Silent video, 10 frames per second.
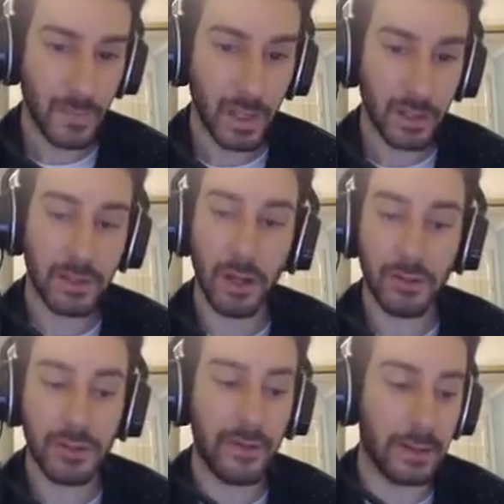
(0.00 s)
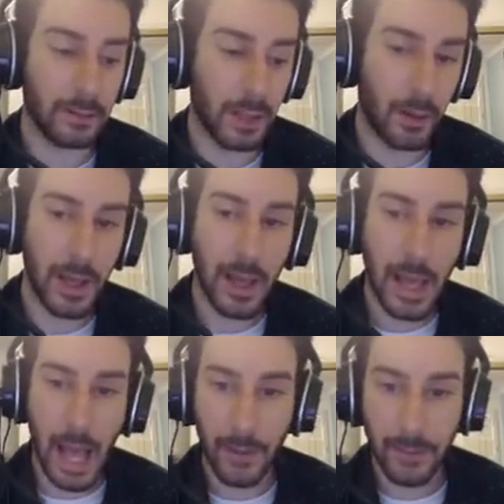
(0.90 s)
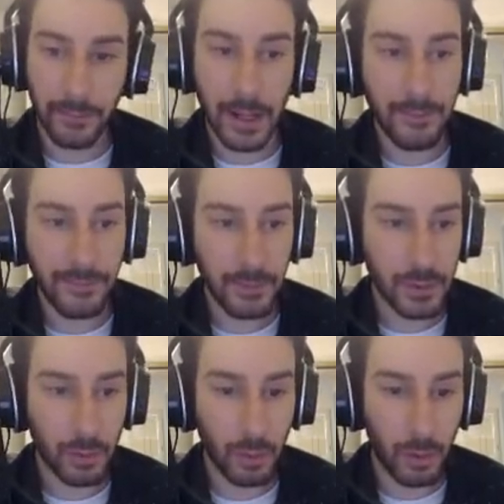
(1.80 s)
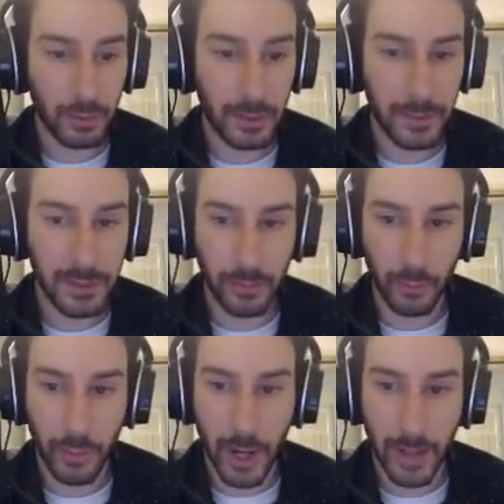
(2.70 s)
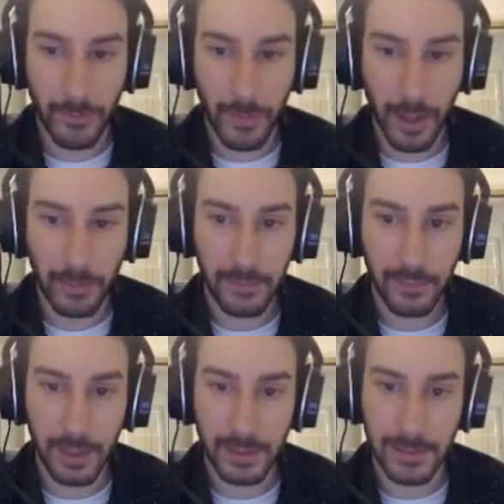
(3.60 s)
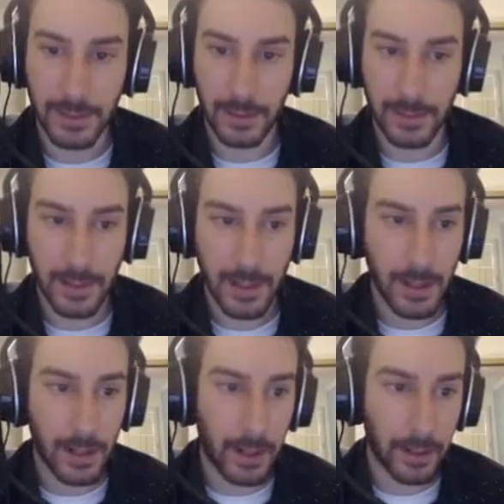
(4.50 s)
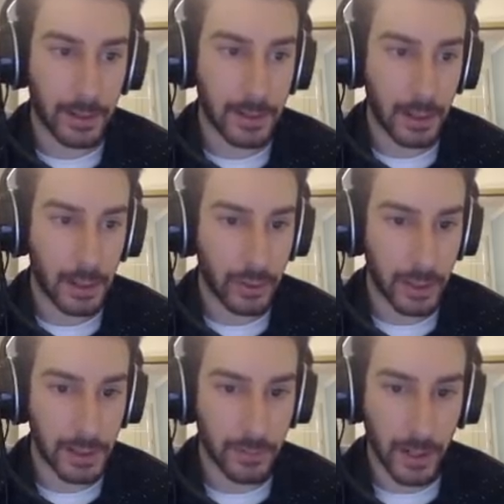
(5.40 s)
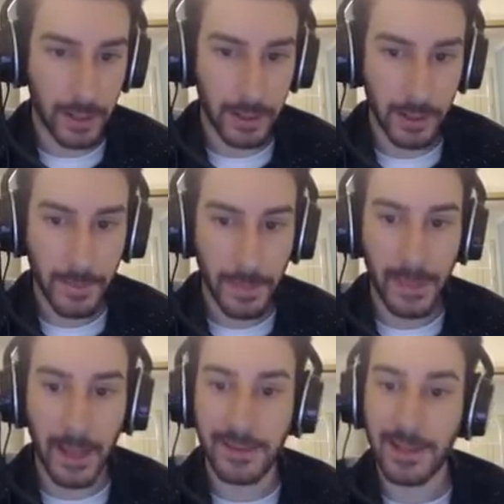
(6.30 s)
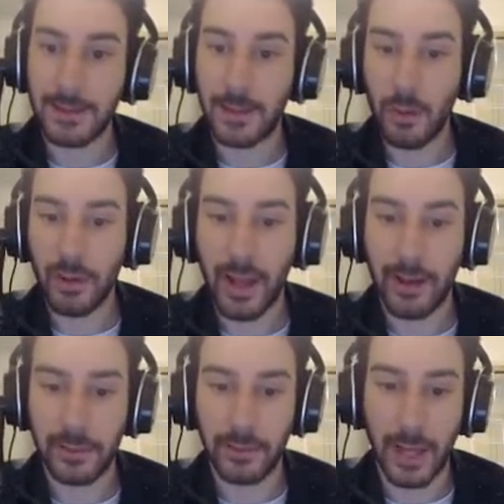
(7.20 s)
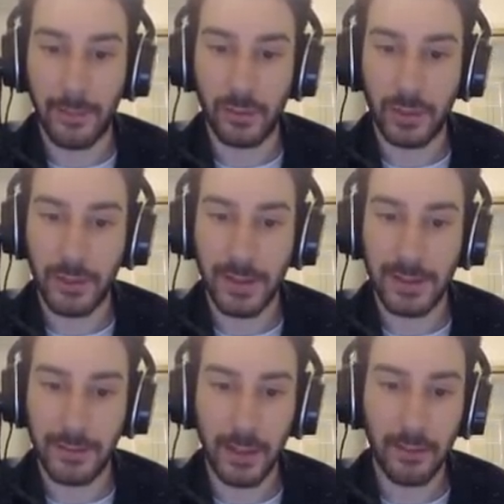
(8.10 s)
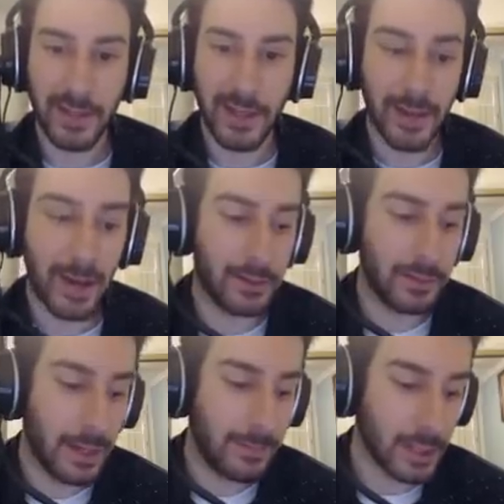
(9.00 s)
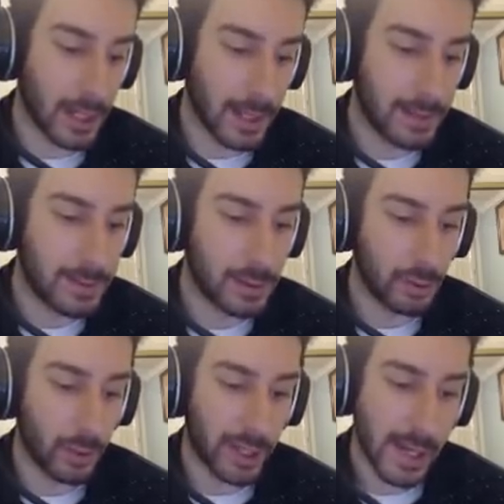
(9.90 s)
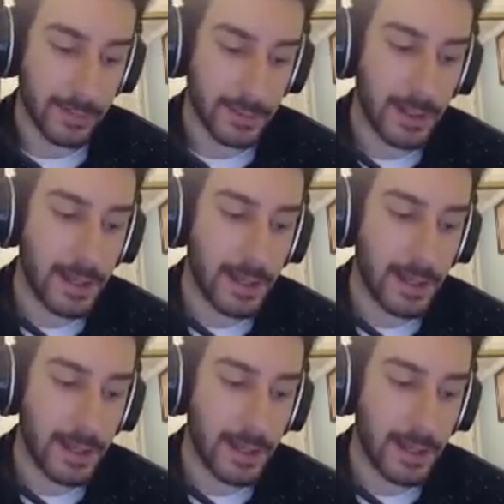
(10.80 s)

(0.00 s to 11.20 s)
Cassandra is very low. However, if you scroll a little bit to the right, I believe you guys can see this. Cassandra is right here. It says no counter damage, which means they don't take counter damage into account.